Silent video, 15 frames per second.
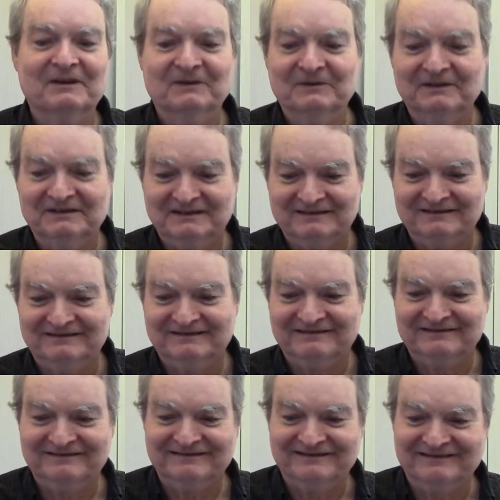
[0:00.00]
was
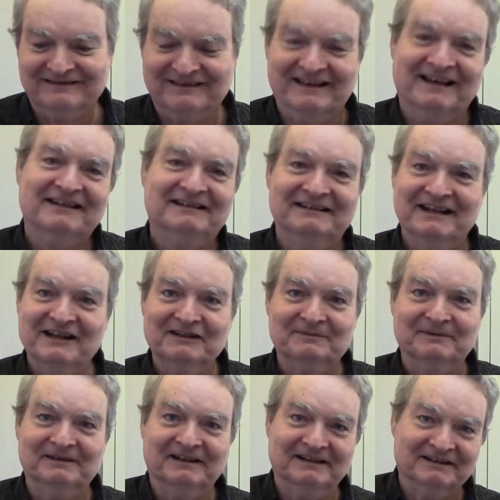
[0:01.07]
Les
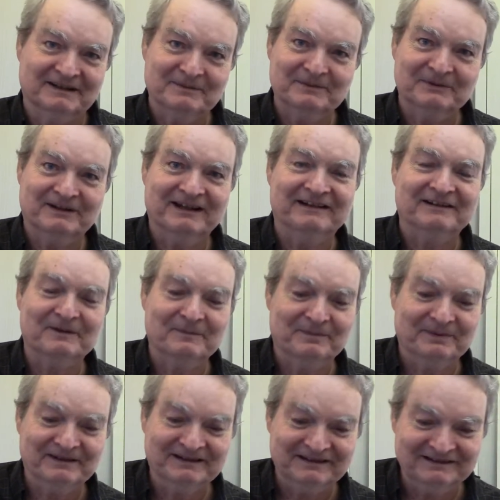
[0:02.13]
Nessman on
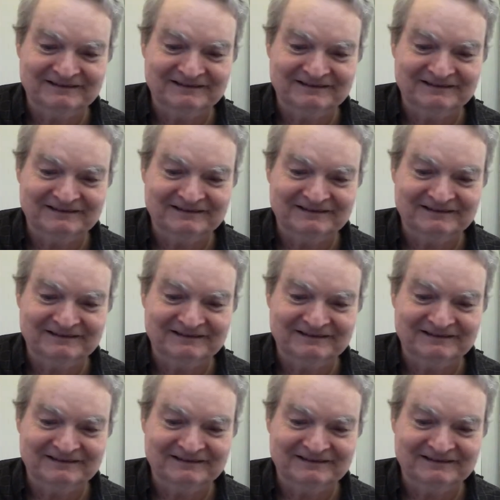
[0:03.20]
WKRP.